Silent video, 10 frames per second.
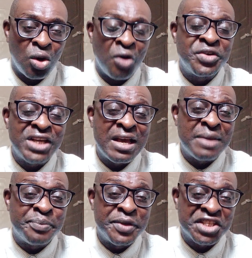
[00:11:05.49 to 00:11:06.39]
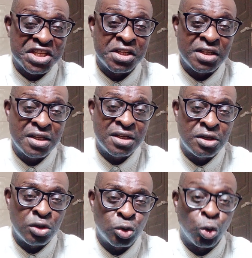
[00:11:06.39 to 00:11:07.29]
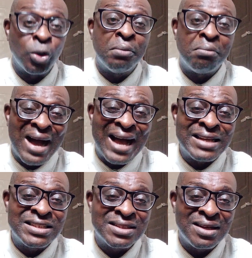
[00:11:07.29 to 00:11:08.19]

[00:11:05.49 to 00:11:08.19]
of the APC, to emerge